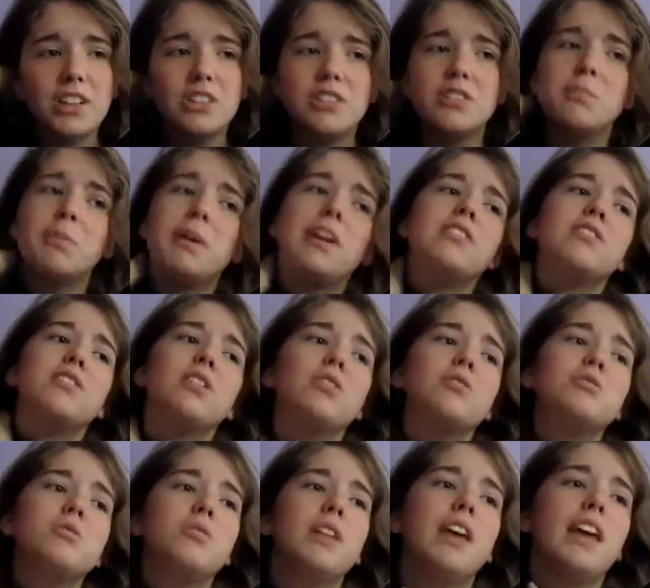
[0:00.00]
But it's also
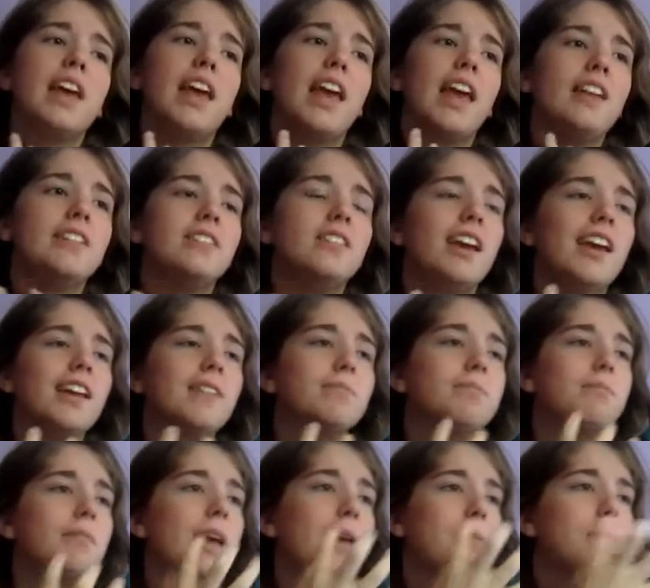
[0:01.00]
like
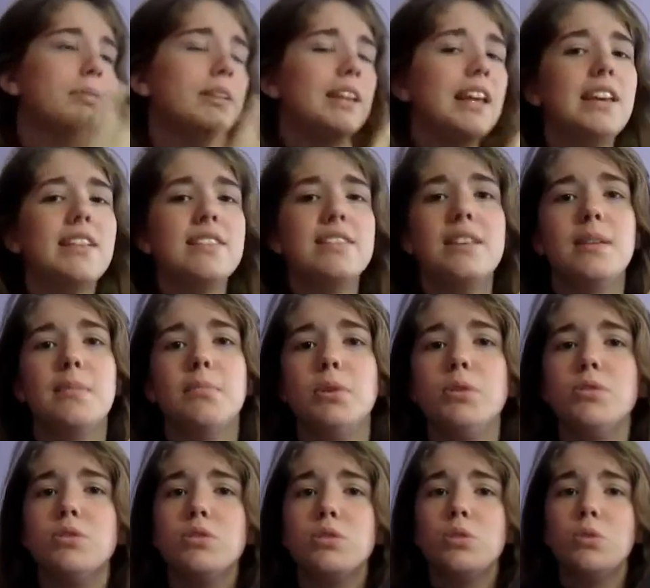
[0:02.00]
it plays the abuse
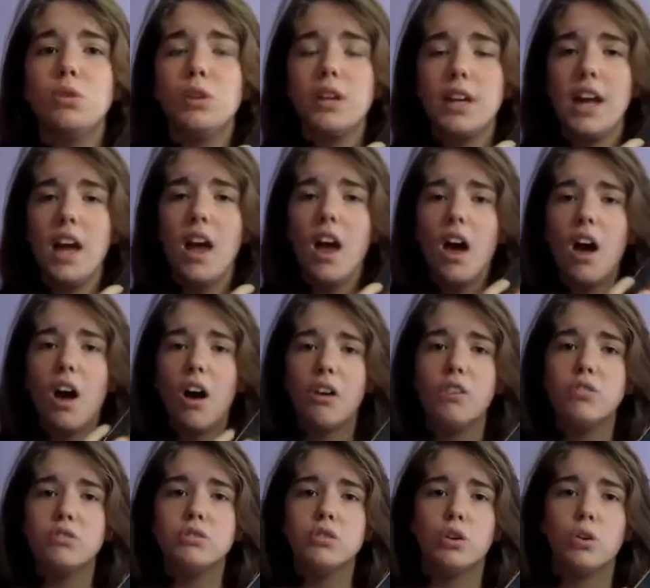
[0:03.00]
story
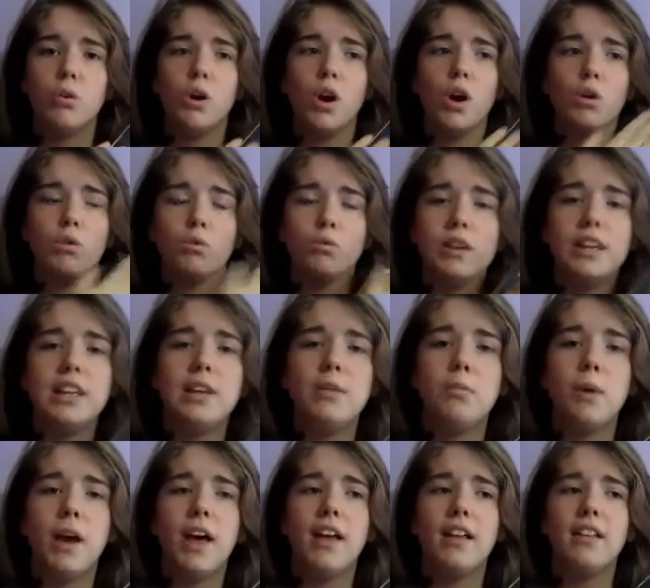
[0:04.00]
also really
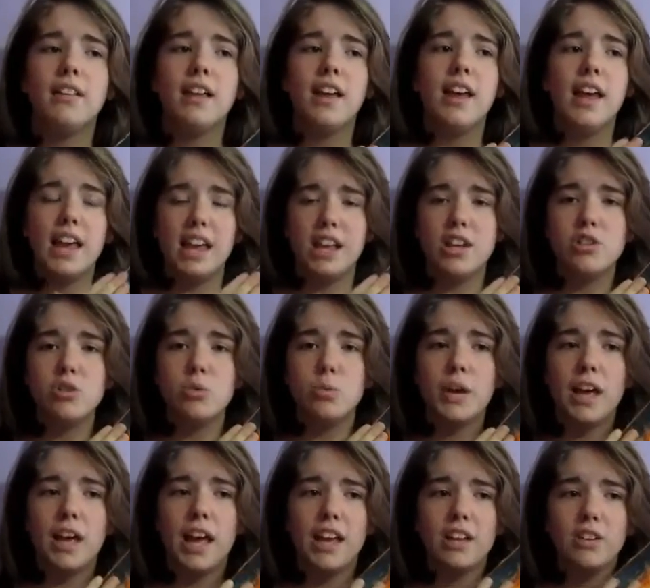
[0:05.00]
well into it, and
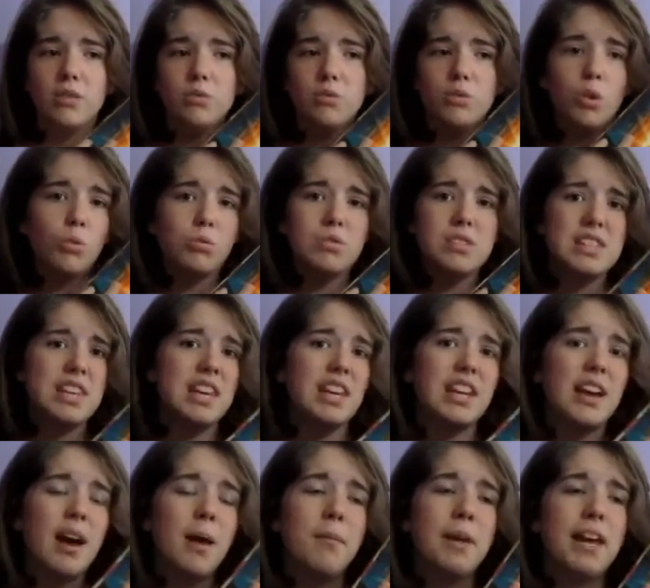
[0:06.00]
you don't see it
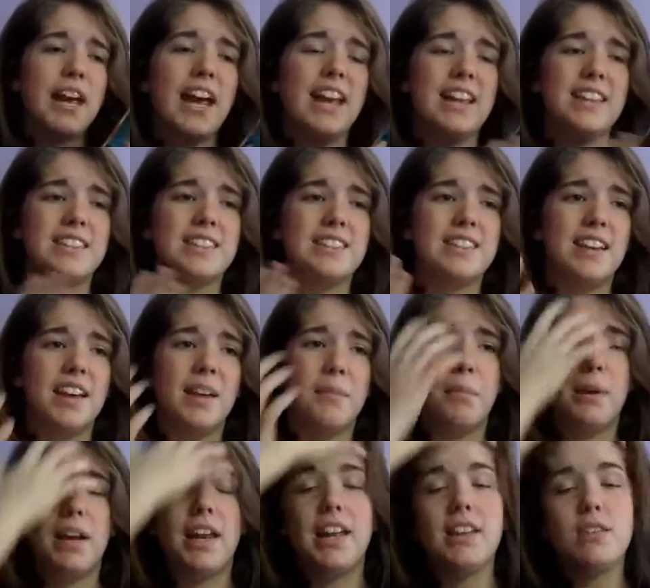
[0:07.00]
coming, and
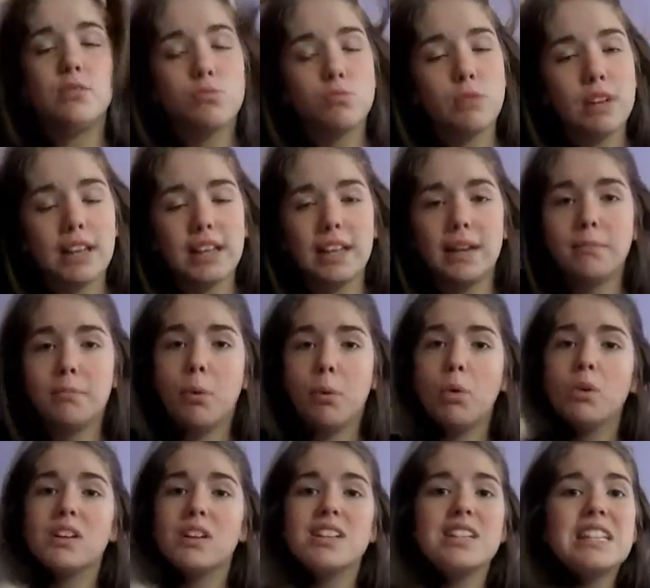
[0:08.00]
it's really
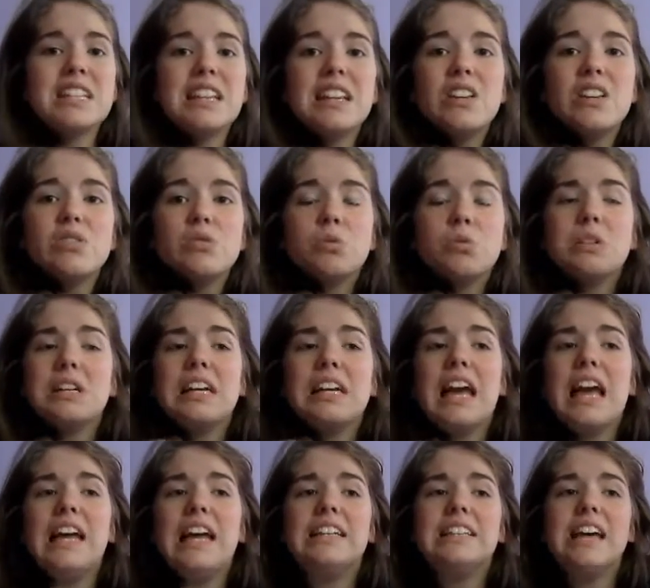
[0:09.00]
important in the story,
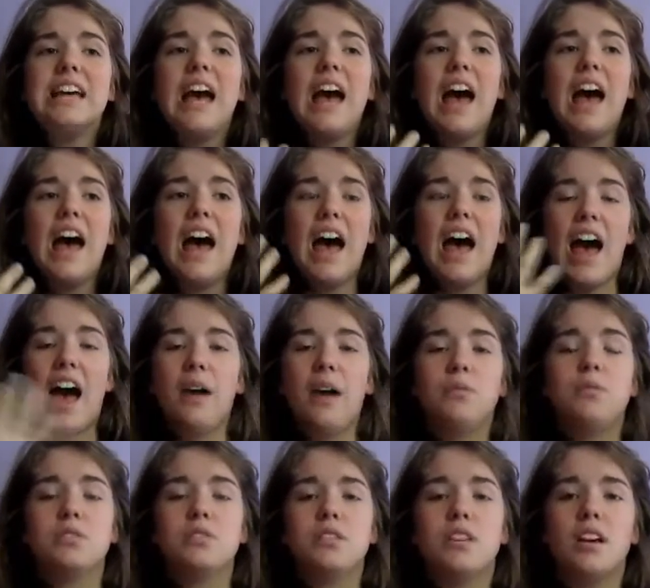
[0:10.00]
and I was
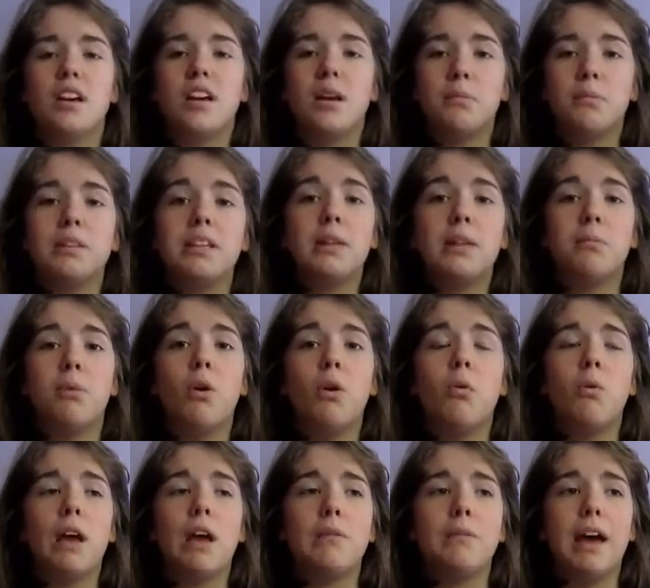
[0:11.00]
completely blown away
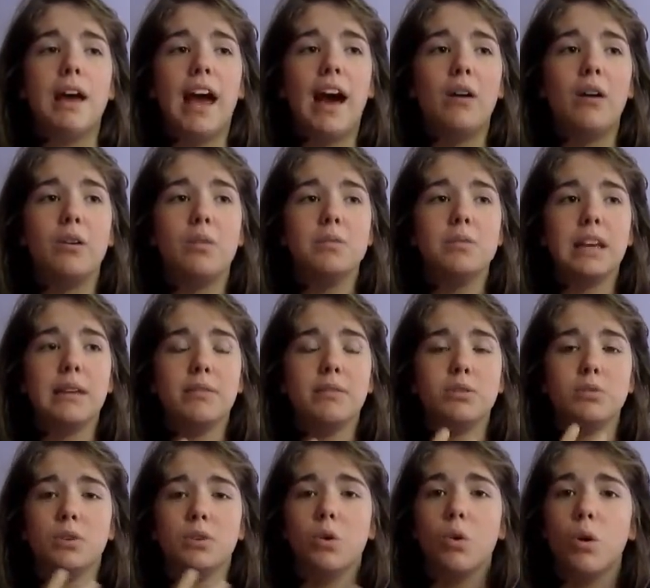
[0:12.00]
by how he was able to
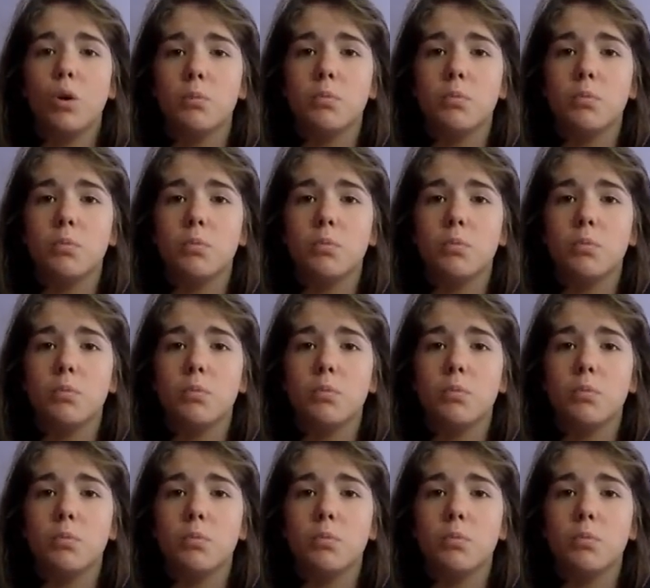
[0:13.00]
incorporate